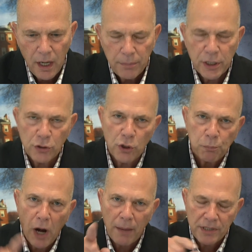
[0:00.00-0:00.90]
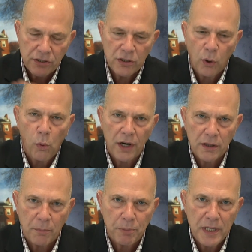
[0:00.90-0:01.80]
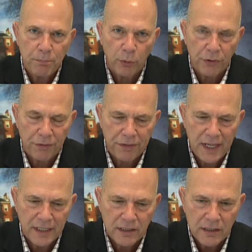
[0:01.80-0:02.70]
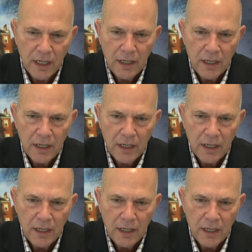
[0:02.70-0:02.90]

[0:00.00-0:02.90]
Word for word: Because you're probably still one of the people that thinks